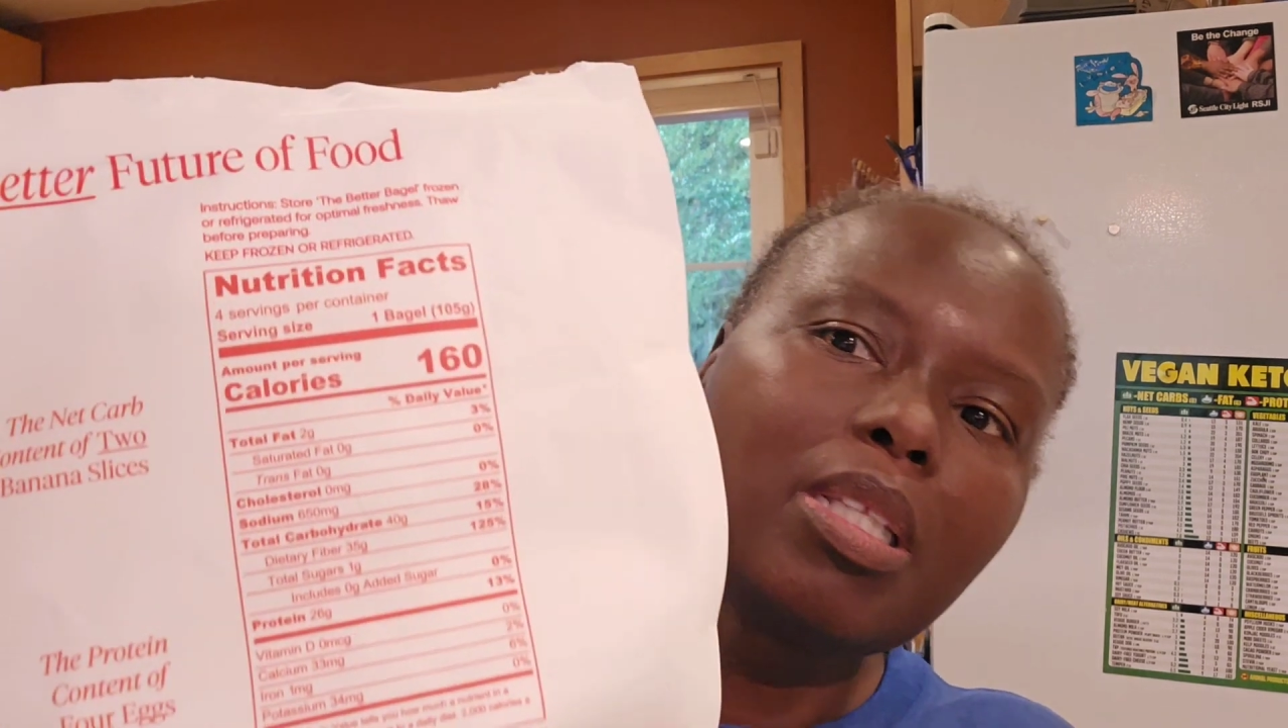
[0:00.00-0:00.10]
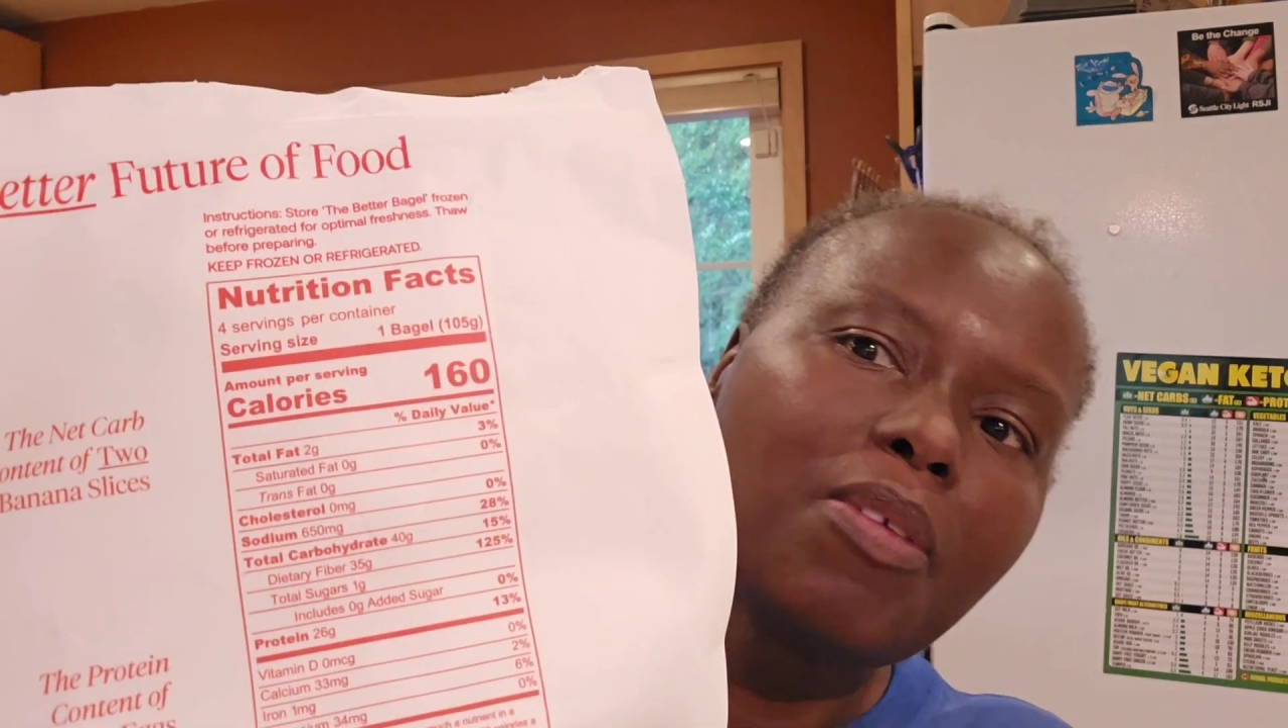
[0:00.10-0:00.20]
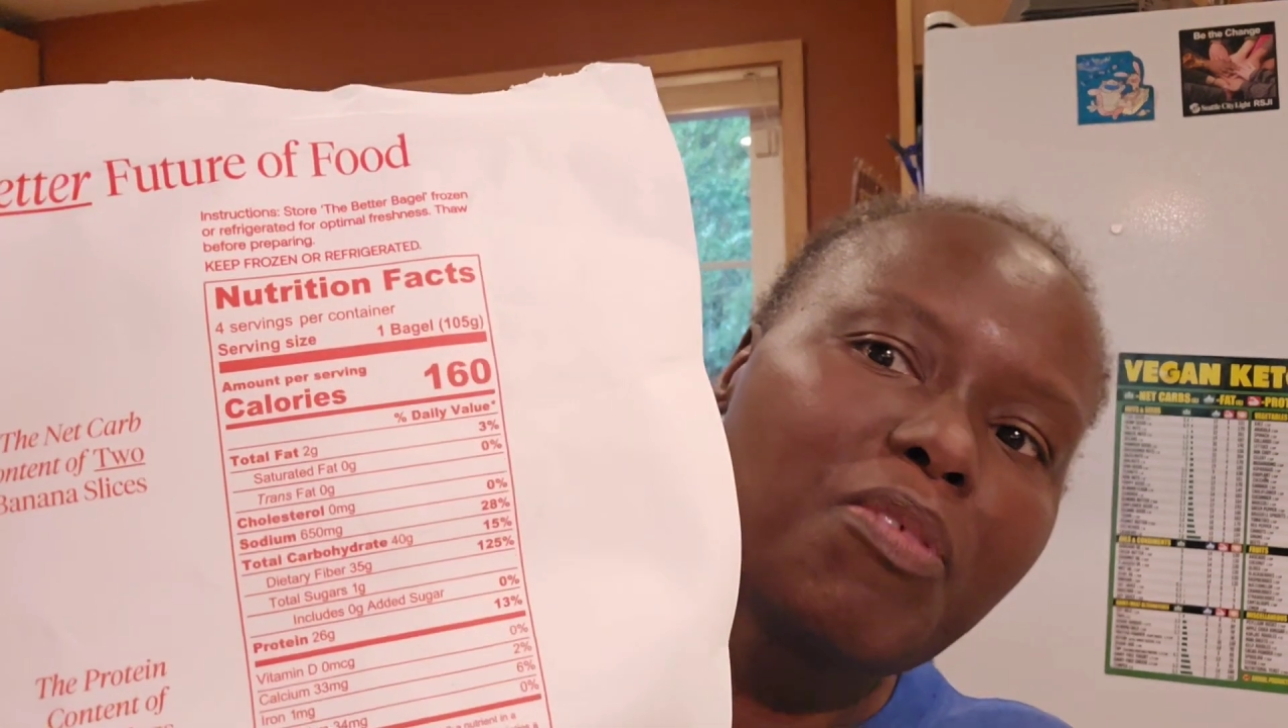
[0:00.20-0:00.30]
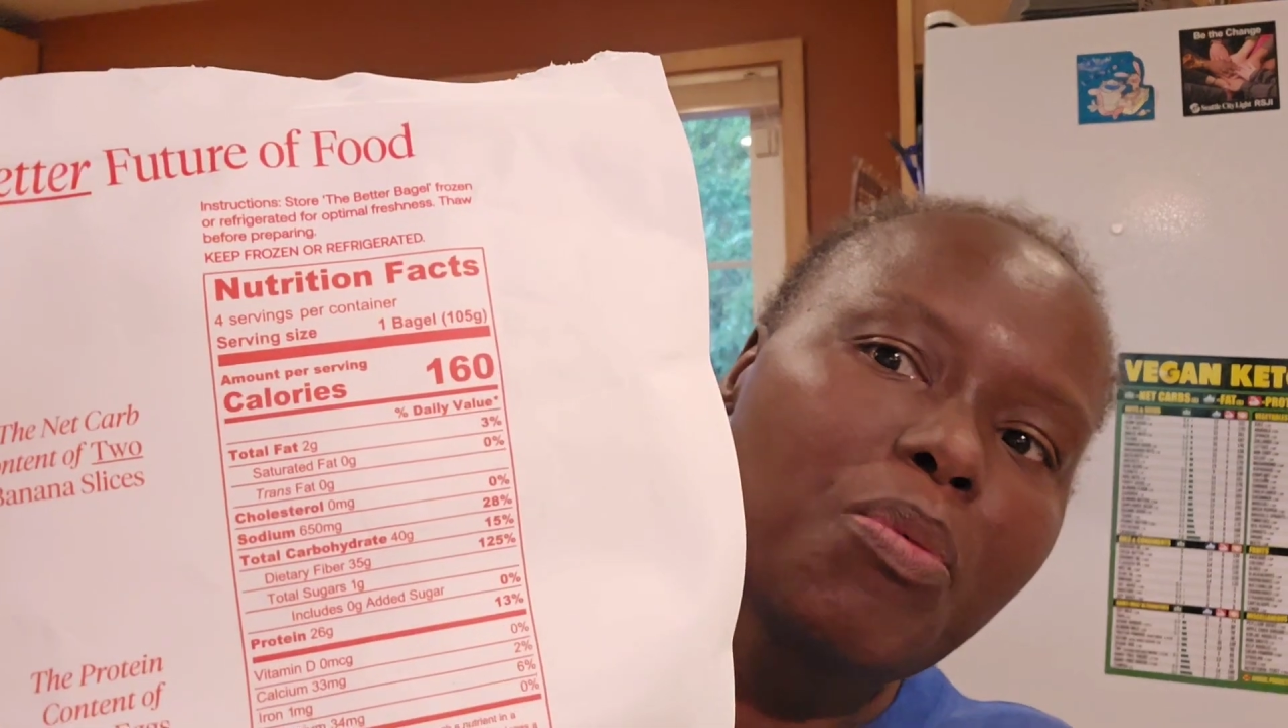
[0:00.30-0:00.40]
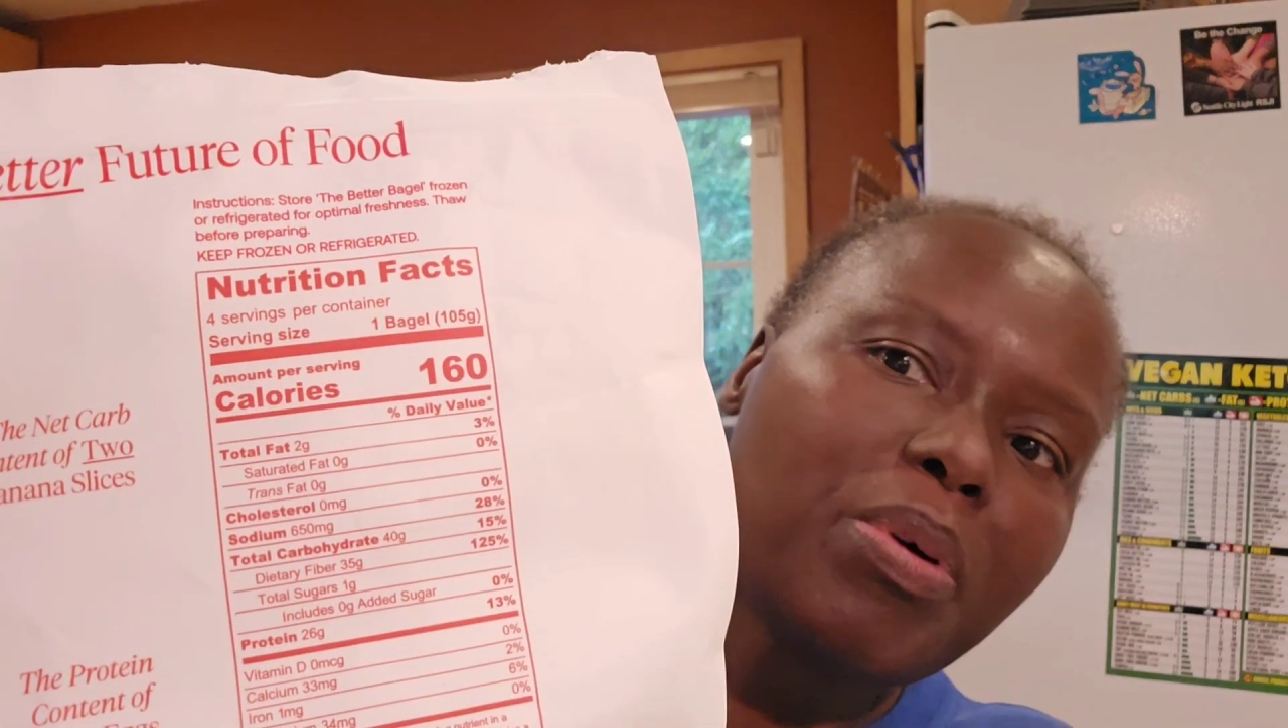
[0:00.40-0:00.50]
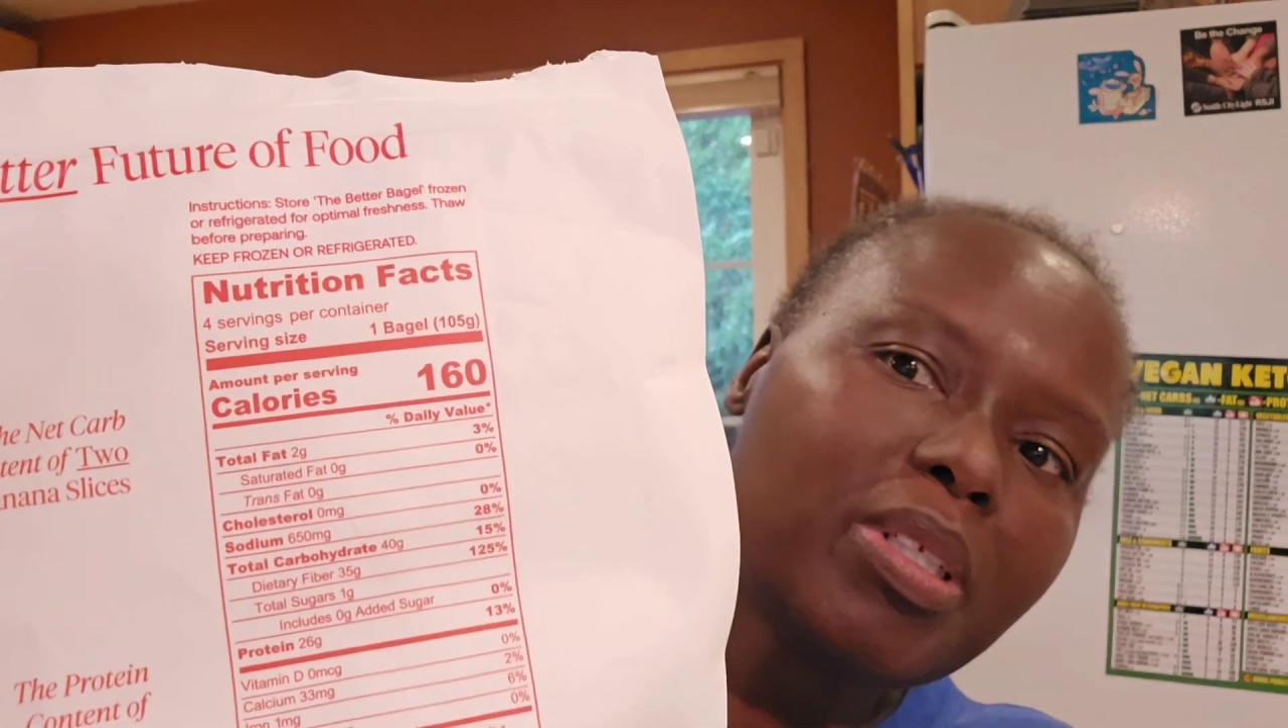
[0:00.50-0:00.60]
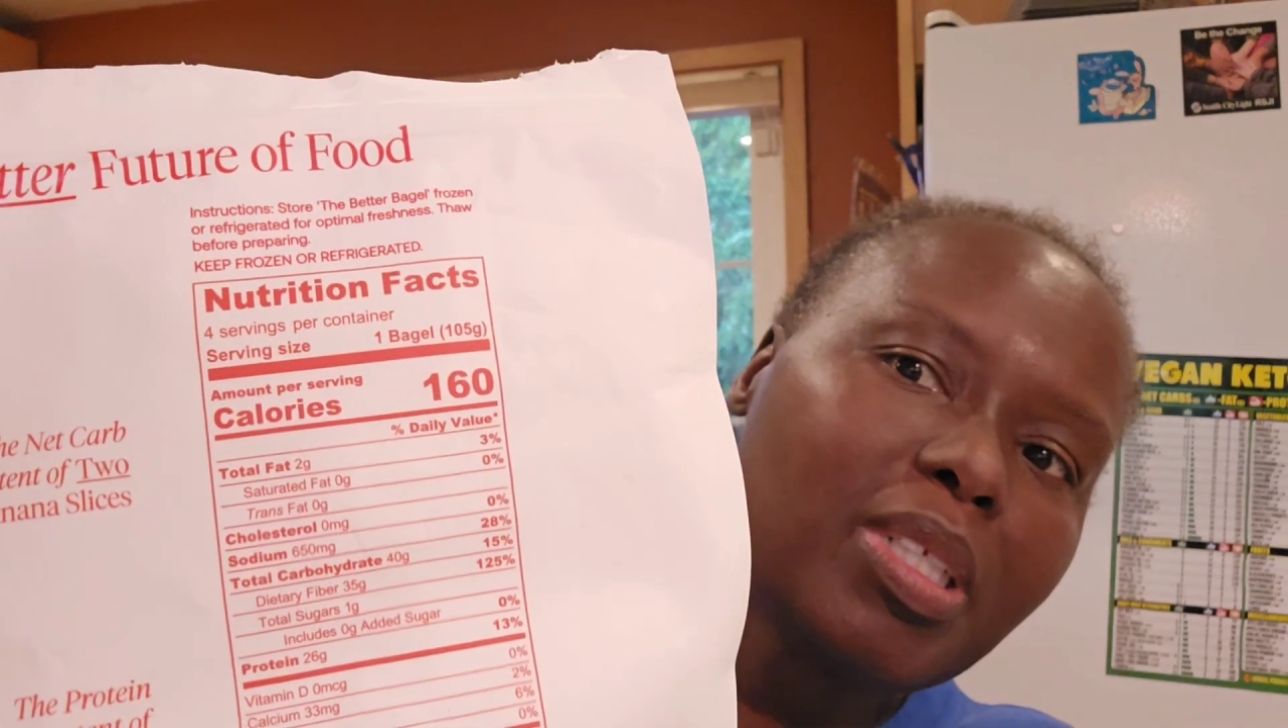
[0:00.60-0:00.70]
if you wanted